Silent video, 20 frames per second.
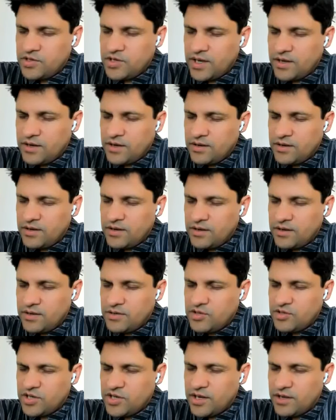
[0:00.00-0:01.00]
Jack
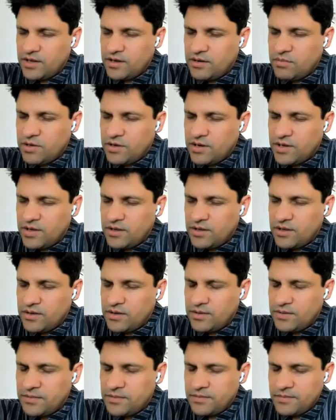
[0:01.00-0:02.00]
Gilbert, I
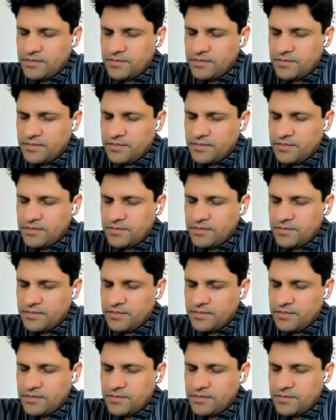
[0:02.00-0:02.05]
think.